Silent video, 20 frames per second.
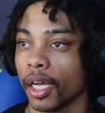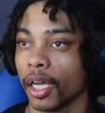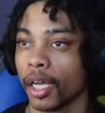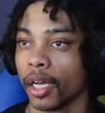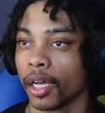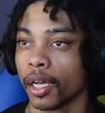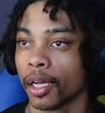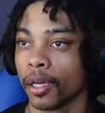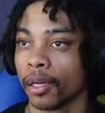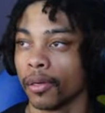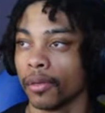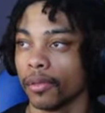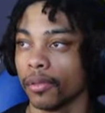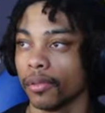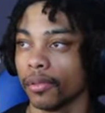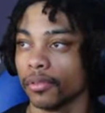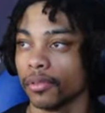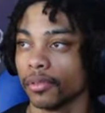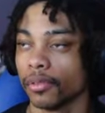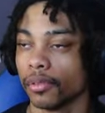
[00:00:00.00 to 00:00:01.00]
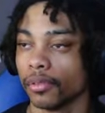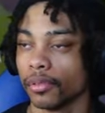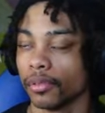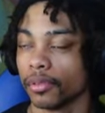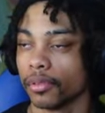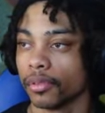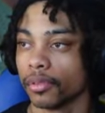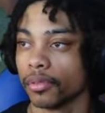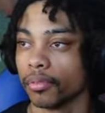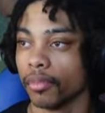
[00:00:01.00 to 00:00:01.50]
Oh!
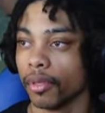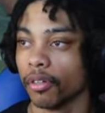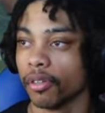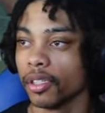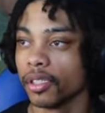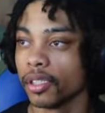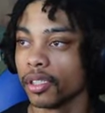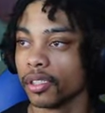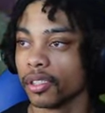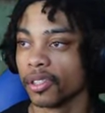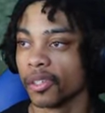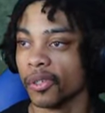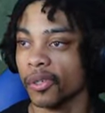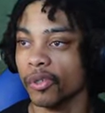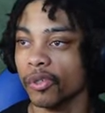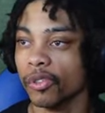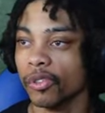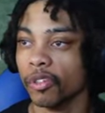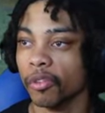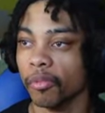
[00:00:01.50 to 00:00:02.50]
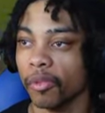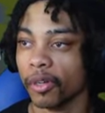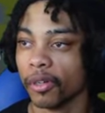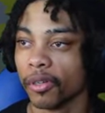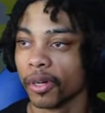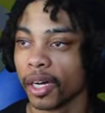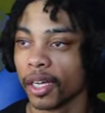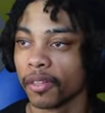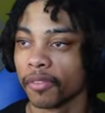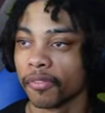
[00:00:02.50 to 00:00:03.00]
Bro, this is cool,
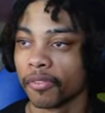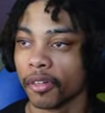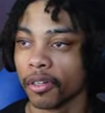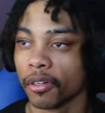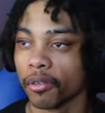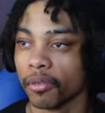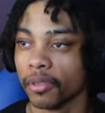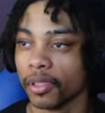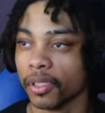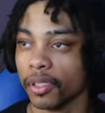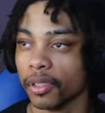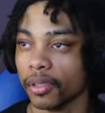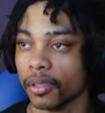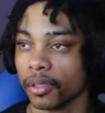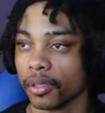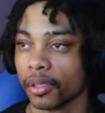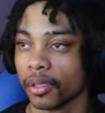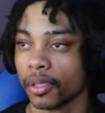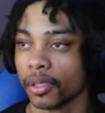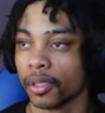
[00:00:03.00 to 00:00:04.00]
bro. I fuck with this.